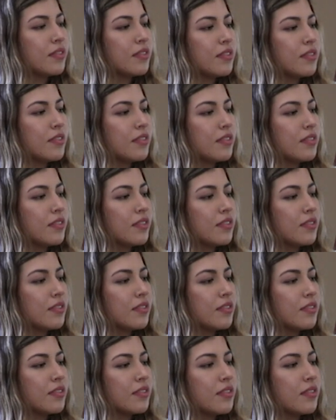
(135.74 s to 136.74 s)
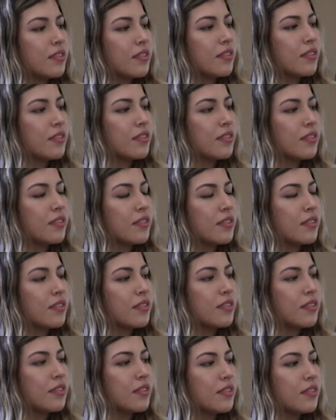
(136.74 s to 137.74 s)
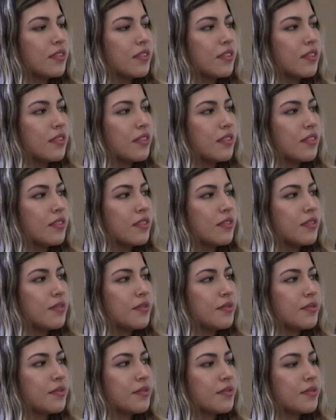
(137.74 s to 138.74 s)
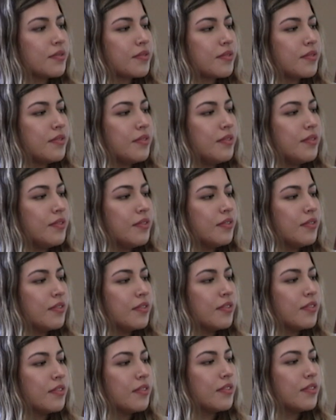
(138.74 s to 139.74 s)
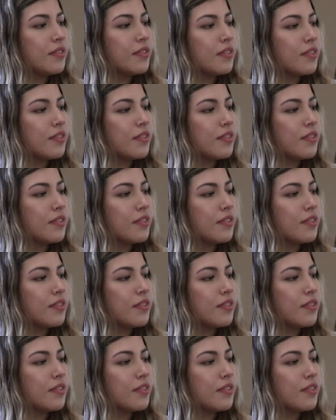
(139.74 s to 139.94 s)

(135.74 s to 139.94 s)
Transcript: (silent)